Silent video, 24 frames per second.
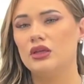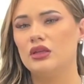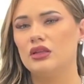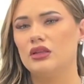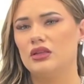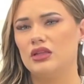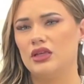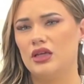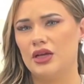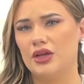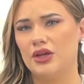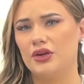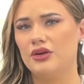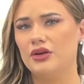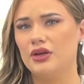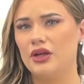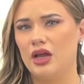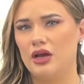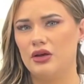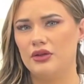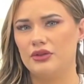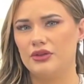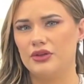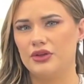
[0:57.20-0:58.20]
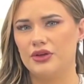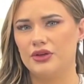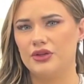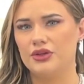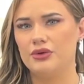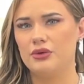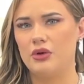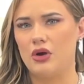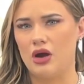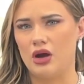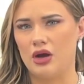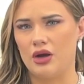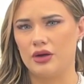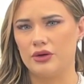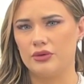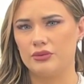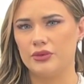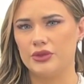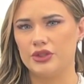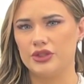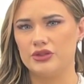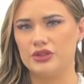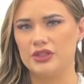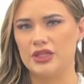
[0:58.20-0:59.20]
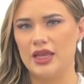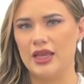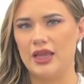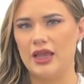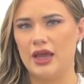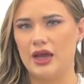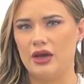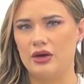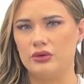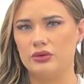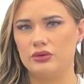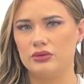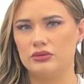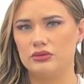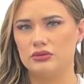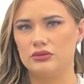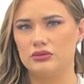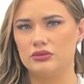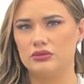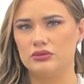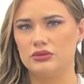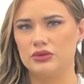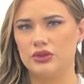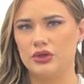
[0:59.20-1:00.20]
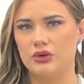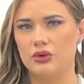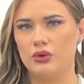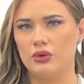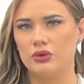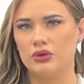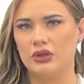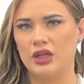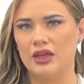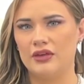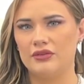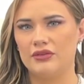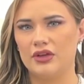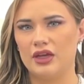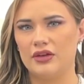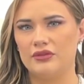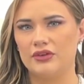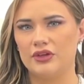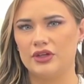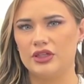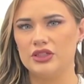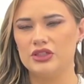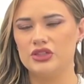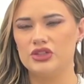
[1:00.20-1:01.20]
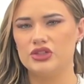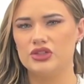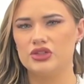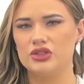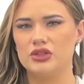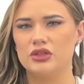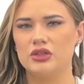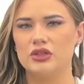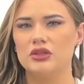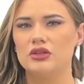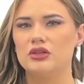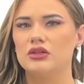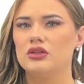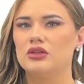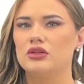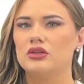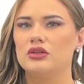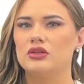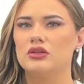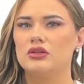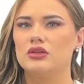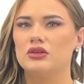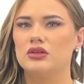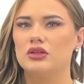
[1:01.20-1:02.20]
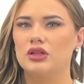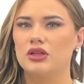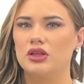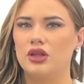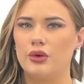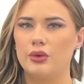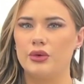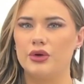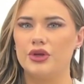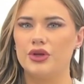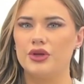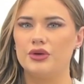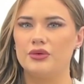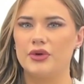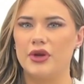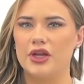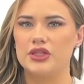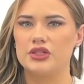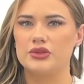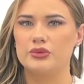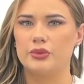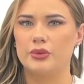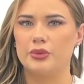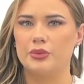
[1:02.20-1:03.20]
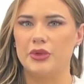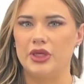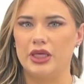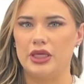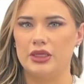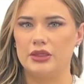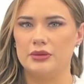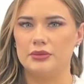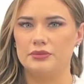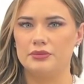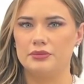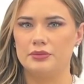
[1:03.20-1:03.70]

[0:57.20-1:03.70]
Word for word: The younger and healthier you are when you take out your whole life coverage, the lower your rates will be.